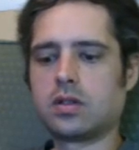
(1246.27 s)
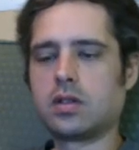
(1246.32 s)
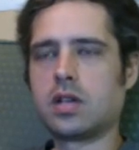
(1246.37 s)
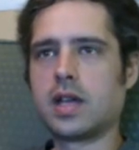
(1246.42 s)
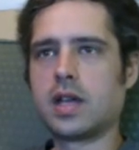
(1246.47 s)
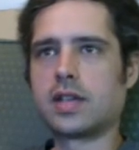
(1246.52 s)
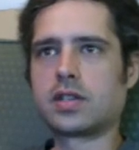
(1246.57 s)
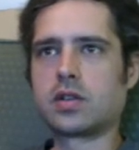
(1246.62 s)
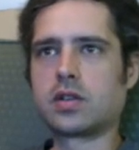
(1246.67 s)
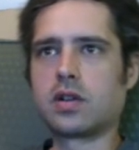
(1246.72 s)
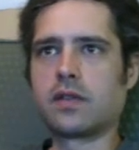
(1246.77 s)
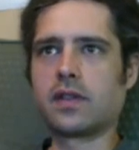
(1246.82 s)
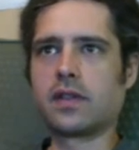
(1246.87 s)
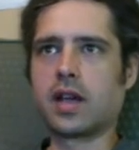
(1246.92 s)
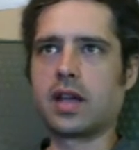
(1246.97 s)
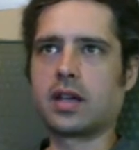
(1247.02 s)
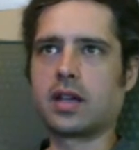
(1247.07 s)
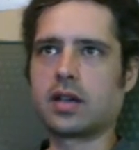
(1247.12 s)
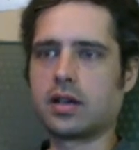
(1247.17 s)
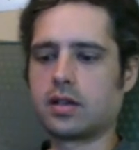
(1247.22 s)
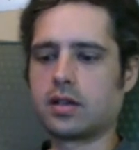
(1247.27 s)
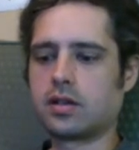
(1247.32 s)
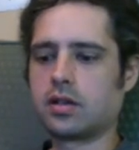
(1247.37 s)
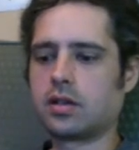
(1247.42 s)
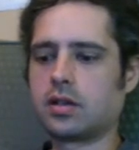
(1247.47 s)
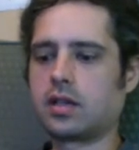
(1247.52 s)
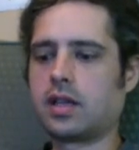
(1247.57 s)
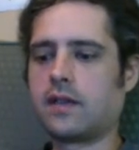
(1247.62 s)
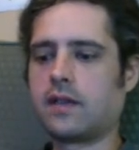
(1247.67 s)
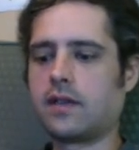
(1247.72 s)
It's sort of like
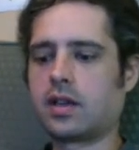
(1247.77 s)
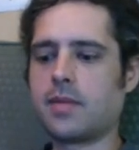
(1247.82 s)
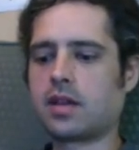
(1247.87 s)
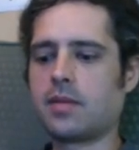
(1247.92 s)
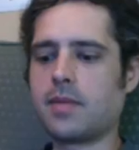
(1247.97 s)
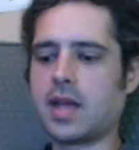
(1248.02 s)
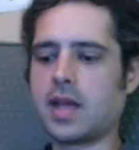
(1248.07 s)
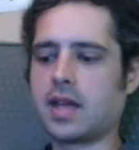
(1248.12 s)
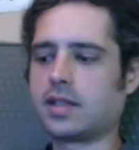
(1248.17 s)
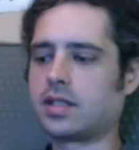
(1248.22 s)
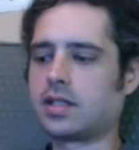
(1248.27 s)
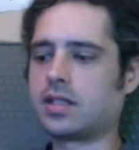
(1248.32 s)
giving commands